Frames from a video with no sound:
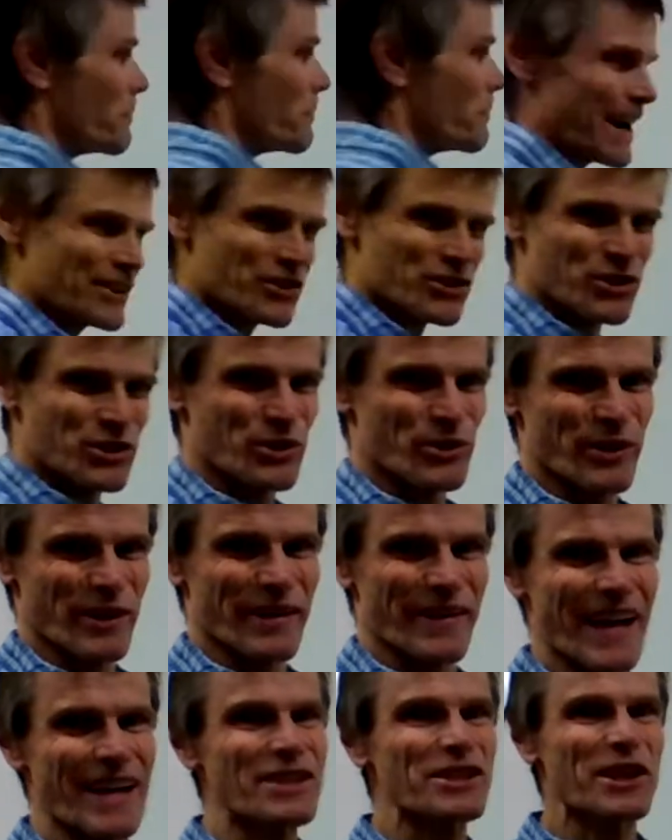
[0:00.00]
mass
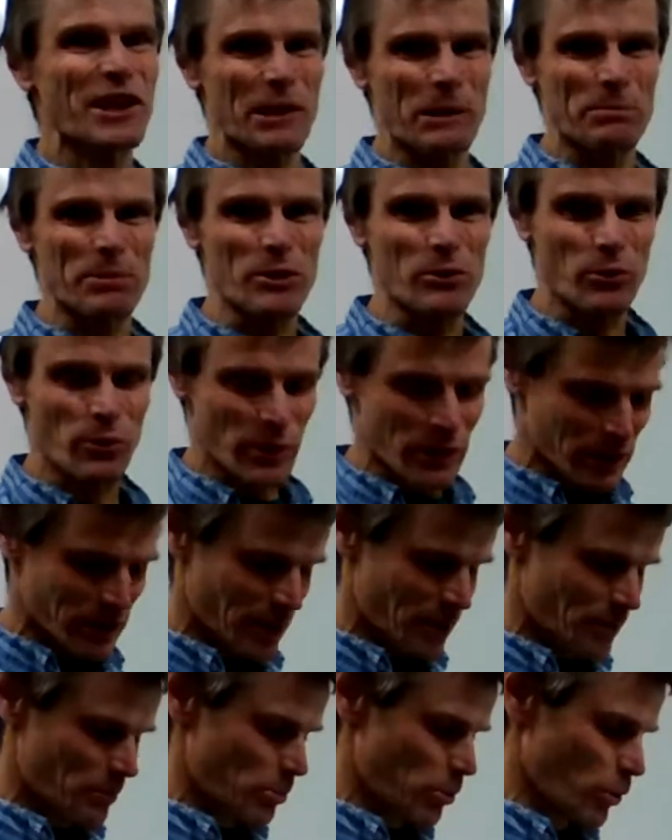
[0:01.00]
unit. And that's going to be
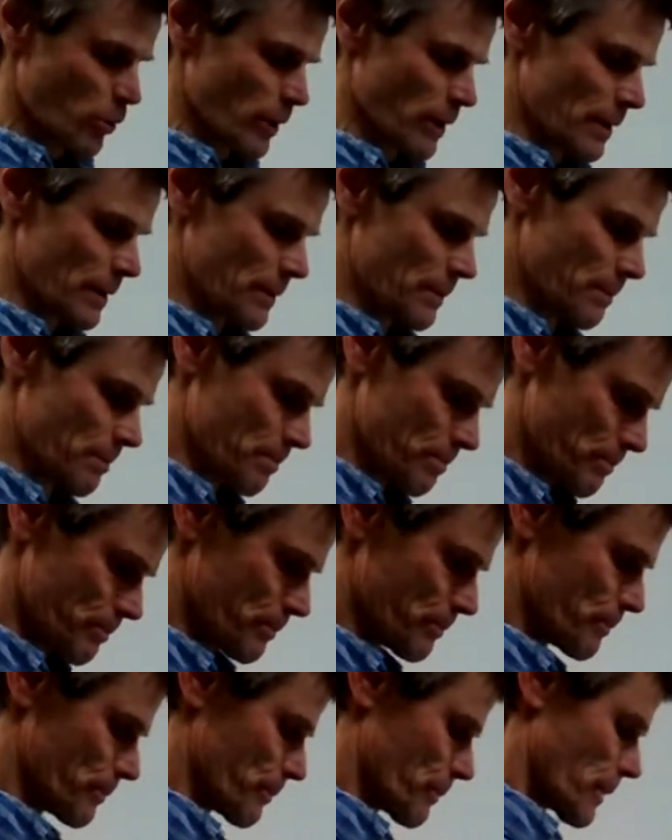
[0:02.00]
really important.
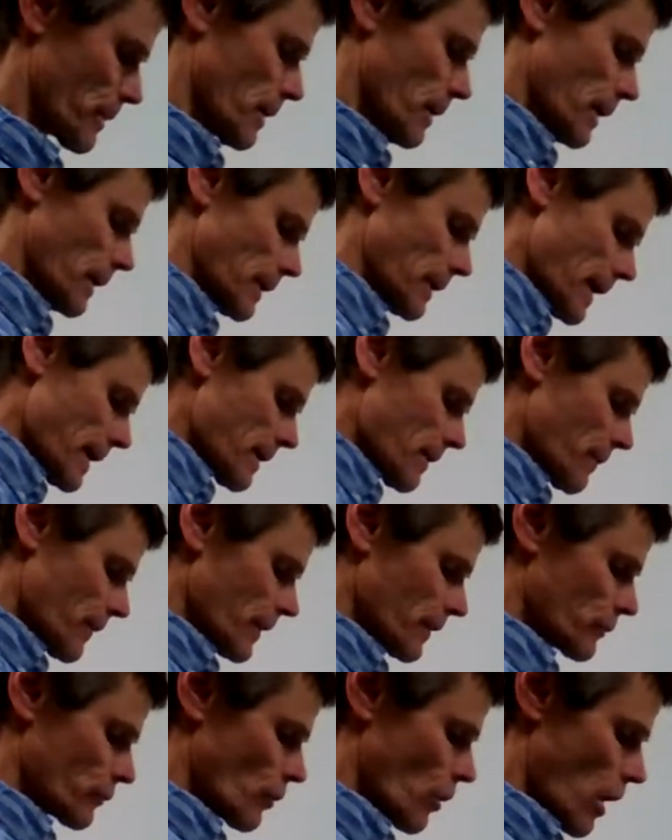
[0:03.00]
Like
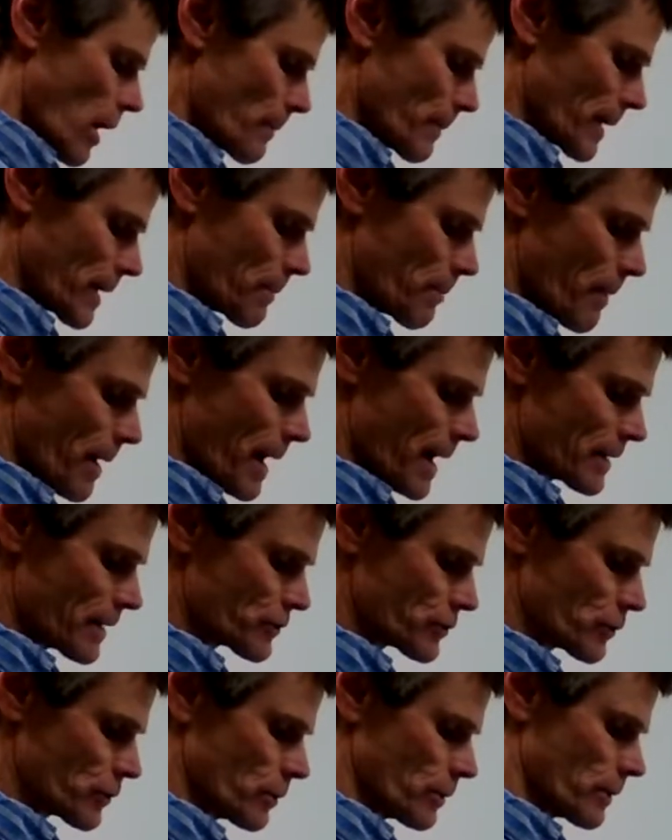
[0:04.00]
the atomic
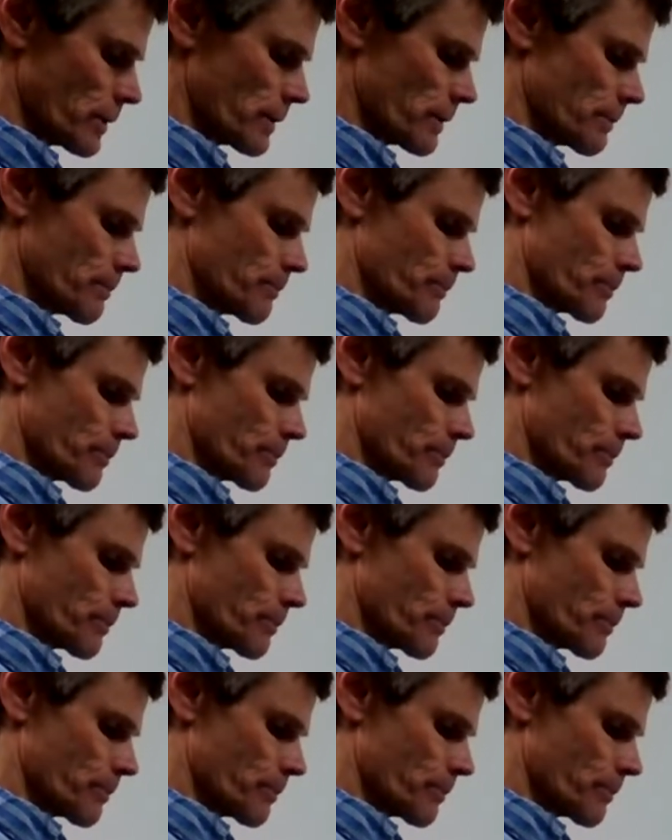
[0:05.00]
mass unit,